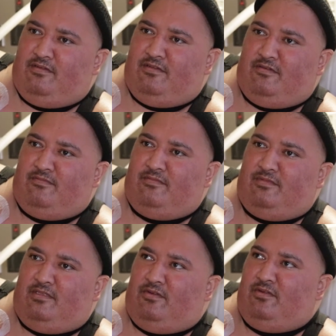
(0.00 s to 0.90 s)

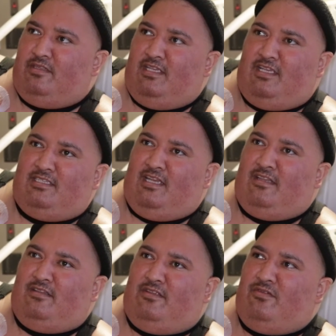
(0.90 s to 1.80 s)
The only thing is that
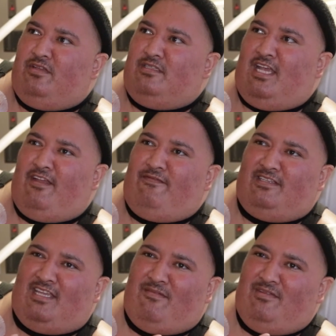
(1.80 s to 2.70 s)
the only side
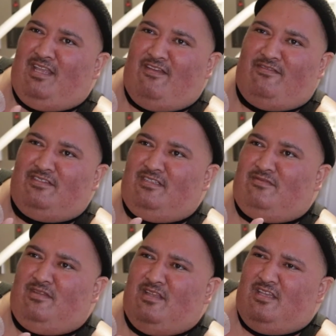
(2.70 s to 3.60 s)
effects I've been having is just
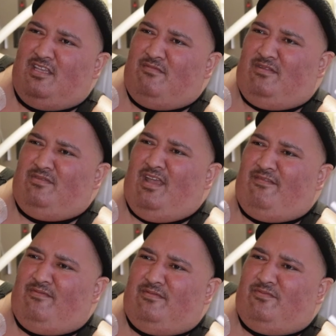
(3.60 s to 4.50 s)
been
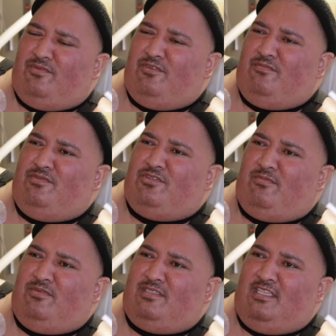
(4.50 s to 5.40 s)
having real
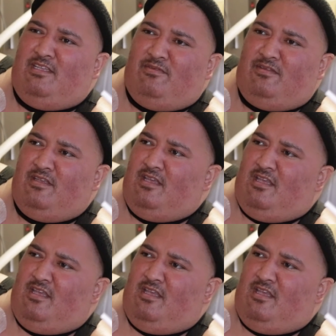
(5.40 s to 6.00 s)
trouble sleeping.